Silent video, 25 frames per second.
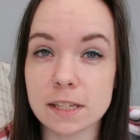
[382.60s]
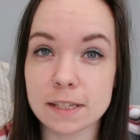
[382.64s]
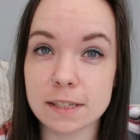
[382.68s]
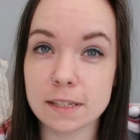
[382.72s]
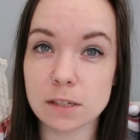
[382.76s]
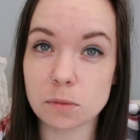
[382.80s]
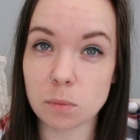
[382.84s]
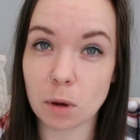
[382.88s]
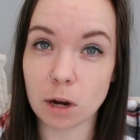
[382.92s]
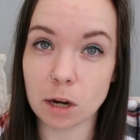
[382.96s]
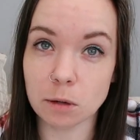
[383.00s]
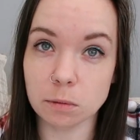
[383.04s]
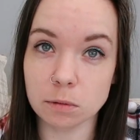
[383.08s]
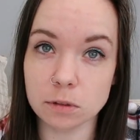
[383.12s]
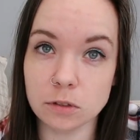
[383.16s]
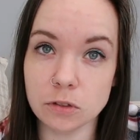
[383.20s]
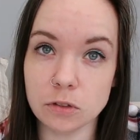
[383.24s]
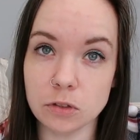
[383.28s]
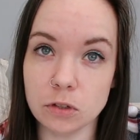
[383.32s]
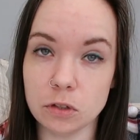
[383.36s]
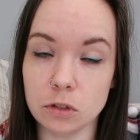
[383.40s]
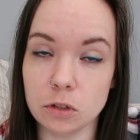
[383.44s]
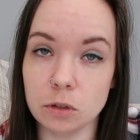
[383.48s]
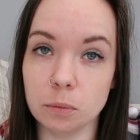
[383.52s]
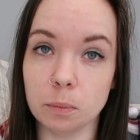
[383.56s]
this is where I want
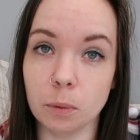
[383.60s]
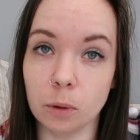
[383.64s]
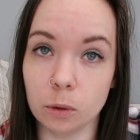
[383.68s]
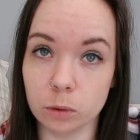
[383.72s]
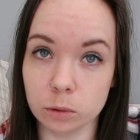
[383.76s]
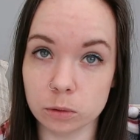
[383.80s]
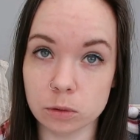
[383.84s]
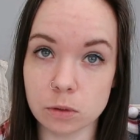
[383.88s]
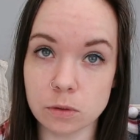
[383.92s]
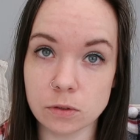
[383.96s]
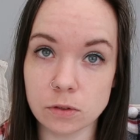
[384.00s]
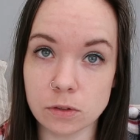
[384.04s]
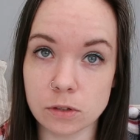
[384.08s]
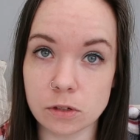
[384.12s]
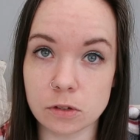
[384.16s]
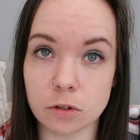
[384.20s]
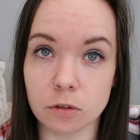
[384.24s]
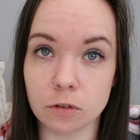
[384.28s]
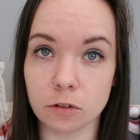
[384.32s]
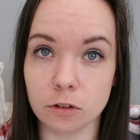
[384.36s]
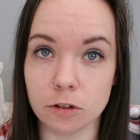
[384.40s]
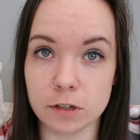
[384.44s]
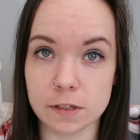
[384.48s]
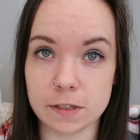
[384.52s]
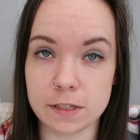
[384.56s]
to pause the
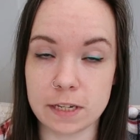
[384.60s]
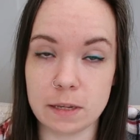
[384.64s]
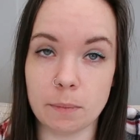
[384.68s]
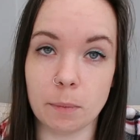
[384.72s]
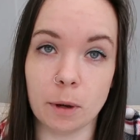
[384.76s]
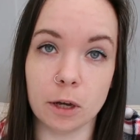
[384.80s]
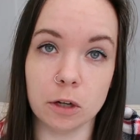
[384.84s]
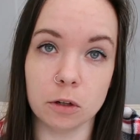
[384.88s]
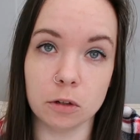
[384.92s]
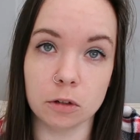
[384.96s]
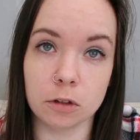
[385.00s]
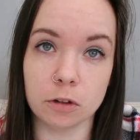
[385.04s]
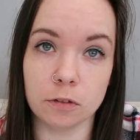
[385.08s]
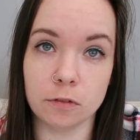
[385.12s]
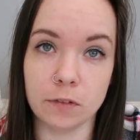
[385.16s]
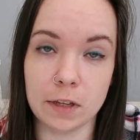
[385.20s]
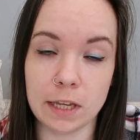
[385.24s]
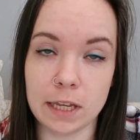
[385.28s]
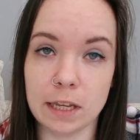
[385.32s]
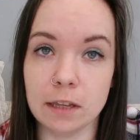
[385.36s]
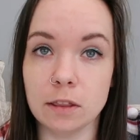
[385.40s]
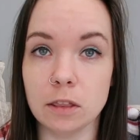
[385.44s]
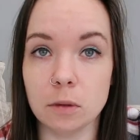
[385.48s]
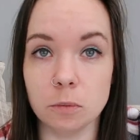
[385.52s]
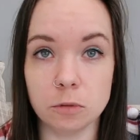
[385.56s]
John Christie
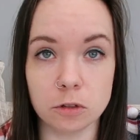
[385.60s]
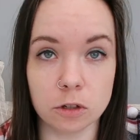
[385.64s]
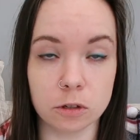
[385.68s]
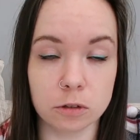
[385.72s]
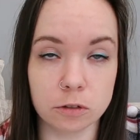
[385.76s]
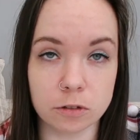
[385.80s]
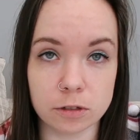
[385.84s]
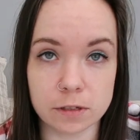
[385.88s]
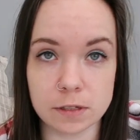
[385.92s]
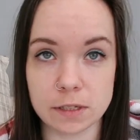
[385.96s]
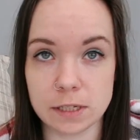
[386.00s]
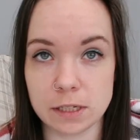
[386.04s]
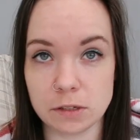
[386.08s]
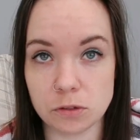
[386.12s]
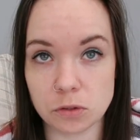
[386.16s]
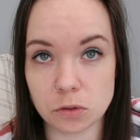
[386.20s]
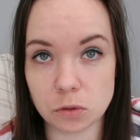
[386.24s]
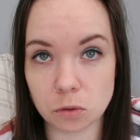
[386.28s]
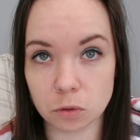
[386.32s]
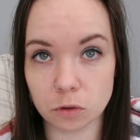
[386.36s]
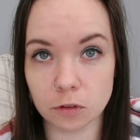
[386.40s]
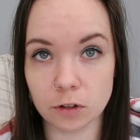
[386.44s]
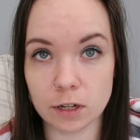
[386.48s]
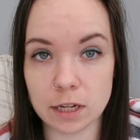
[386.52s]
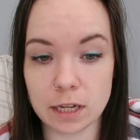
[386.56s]
biography and the John Christie
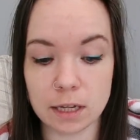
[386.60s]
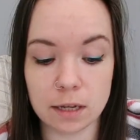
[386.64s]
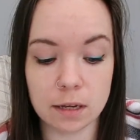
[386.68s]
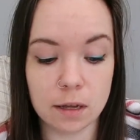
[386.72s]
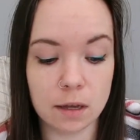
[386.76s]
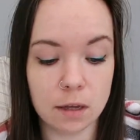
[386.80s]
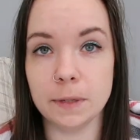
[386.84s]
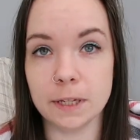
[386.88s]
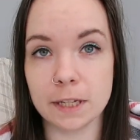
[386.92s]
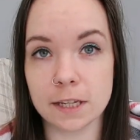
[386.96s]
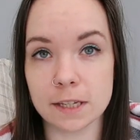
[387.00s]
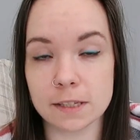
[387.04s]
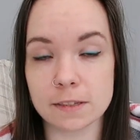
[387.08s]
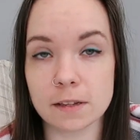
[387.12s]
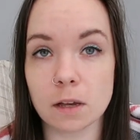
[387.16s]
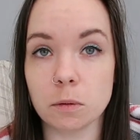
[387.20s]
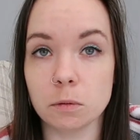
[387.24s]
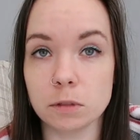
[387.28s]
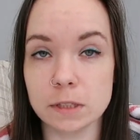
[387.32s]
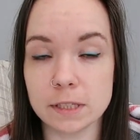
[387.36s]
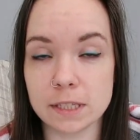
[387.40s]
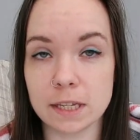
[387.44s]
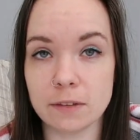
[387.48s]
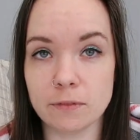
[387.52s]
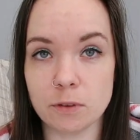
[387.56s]
story, because I
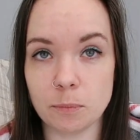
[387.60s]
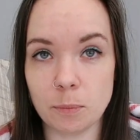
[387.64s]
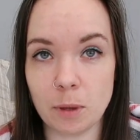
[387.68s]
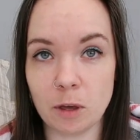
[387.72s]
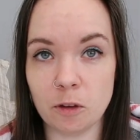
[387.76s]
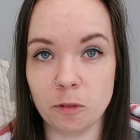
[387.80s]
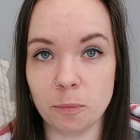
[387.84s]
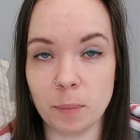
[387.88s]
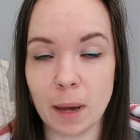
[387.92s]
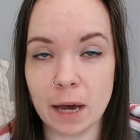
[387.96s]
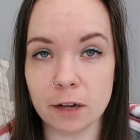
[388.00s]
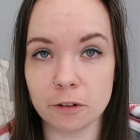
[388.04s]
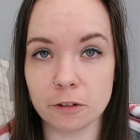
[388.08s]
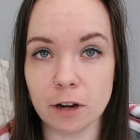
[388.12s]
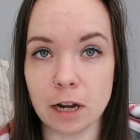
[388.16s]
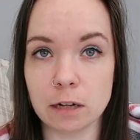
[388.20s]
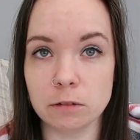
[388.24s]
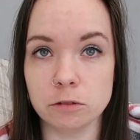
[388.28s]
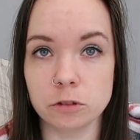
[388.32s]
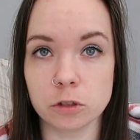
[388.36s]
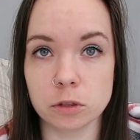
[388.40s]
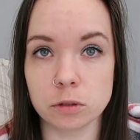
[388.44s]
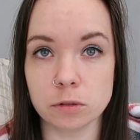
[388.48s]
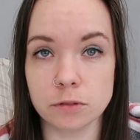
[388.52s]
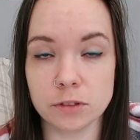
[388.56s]
want to give a bit of
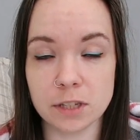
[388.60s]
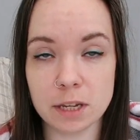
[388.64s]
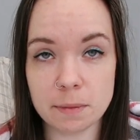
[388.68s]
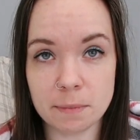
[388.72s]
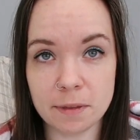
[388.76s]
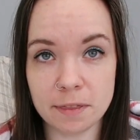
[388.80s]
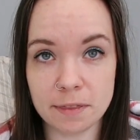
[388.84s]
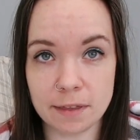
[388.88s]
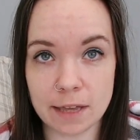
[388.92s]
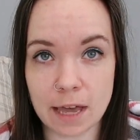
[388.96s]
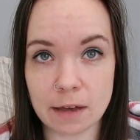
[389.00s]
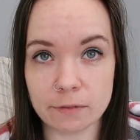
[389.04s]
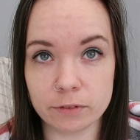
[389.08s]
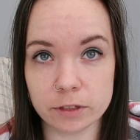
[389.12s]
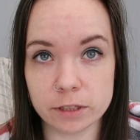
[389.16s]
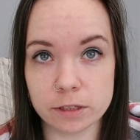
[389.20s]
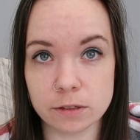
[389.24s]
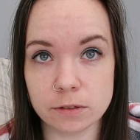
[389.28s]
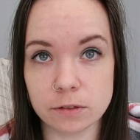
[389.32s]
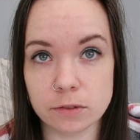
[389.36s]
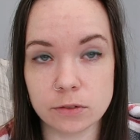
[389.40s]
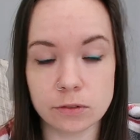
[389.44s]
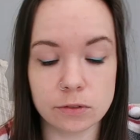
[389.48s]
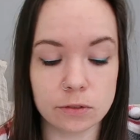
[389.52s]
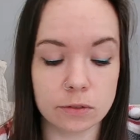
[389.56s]
background on Timothy
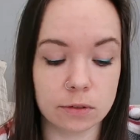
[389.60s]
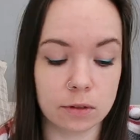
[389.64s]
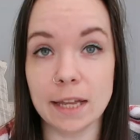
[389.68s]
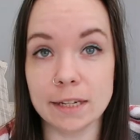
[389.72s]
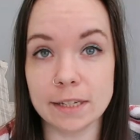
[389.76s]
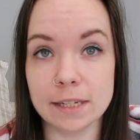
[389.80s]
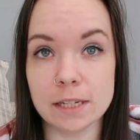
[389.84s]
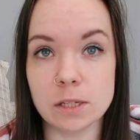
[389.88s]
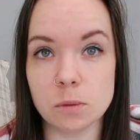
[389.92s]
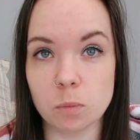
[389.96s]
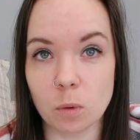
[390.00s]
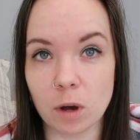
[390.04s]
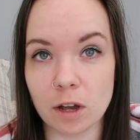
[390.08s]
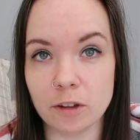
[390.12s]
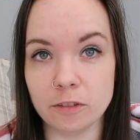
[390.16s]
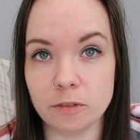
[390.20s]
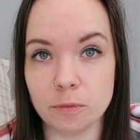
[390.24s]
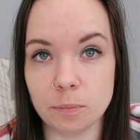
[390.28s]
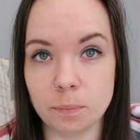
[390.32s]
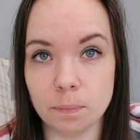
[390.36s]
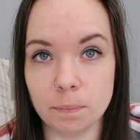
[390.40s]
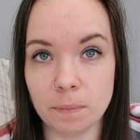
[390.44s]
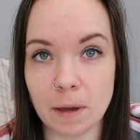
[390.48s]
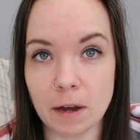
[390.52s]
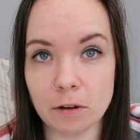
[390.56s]
Evans and his wife,
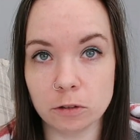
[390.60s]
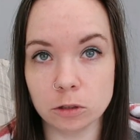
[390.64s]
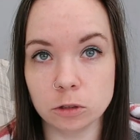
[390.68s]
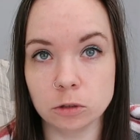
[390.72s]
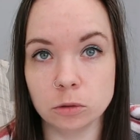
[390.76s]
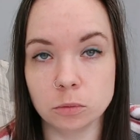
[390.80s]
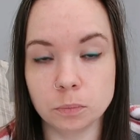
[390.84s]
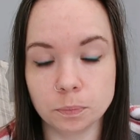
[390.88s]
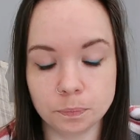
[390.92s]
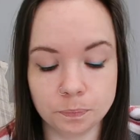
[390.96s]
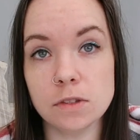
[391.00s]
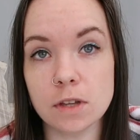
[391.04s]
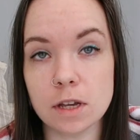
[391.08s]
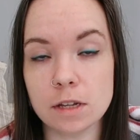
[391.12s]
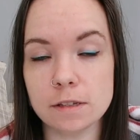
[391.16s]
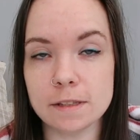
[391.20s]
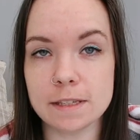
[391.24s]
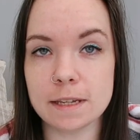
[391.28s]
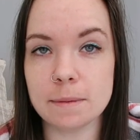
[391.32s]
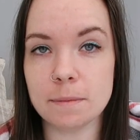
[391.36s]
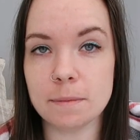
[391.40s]
Beryl. So